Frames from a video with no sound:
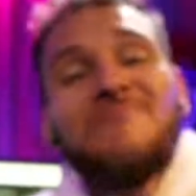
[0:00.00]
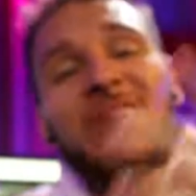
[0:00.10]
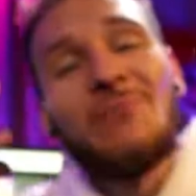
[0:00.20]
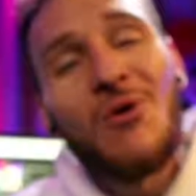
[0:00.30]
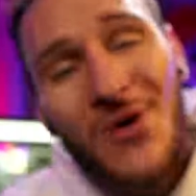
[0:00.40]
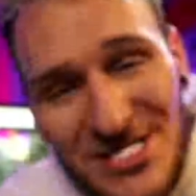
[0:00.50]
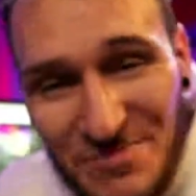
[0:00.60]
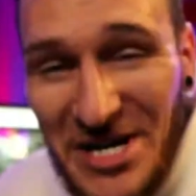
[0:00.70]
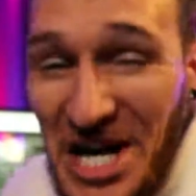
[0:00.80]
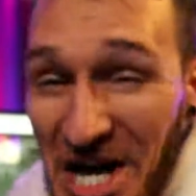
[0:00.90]
But what's
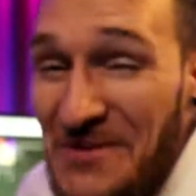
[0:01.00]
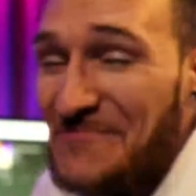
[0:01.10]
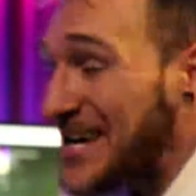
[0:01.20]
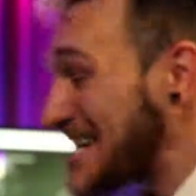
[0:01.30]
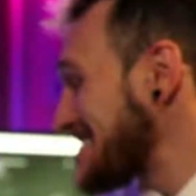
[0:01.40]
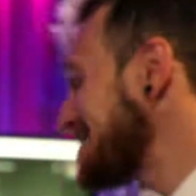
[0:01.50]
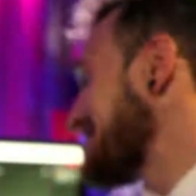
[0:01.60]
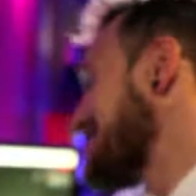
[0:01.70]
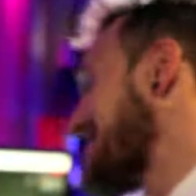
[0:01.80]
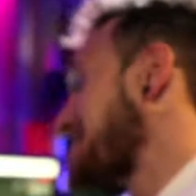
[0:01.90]
been up, man?
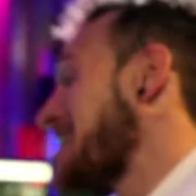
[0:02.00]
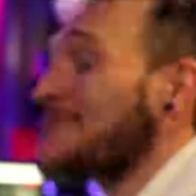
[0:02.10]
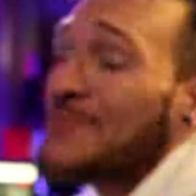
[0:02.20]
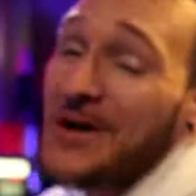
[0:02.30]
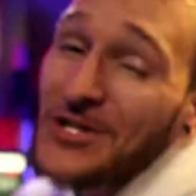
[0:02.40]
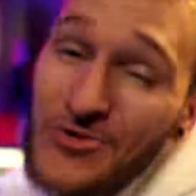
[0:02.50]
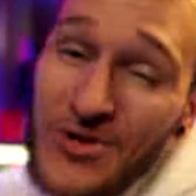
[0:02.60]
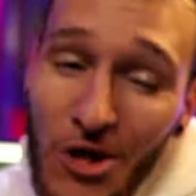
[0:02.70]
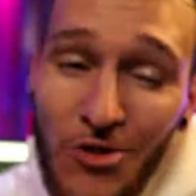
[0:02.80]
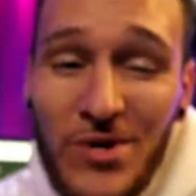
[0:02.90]
Today we're about to do
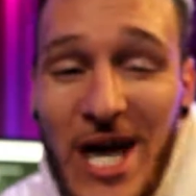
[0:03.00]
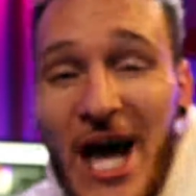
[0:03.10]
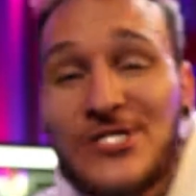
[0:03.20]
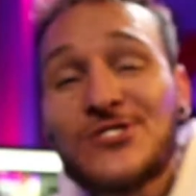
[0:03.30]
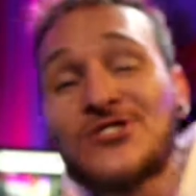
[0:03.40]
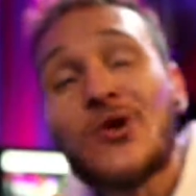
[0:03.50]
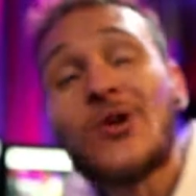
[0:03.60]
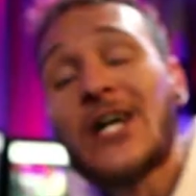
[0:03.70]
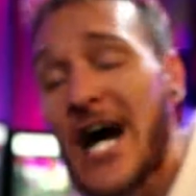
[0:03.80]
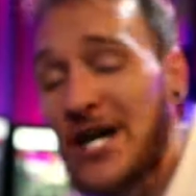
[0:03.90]
another reaction. Sorry
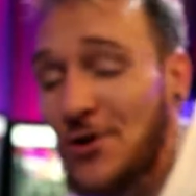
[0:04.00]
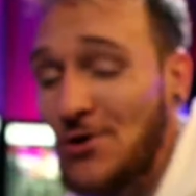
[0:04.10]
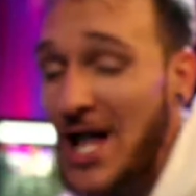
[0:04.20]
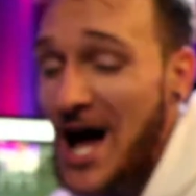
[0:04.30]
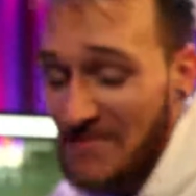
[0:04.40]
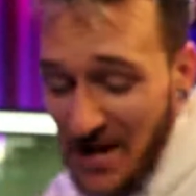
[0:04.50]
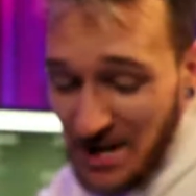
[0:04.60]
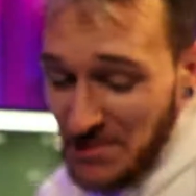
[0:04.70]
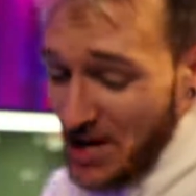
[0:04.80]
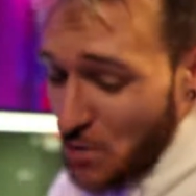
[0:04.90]
I had to go live. I got to
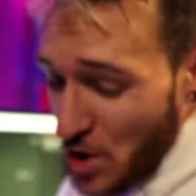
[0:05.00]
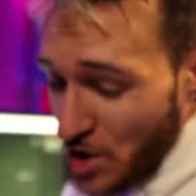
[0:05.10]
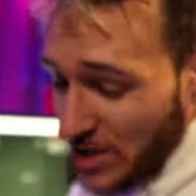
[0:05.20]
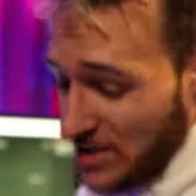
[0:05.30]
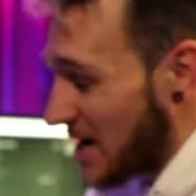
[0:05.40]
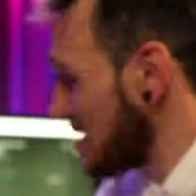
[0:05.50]
be at work in like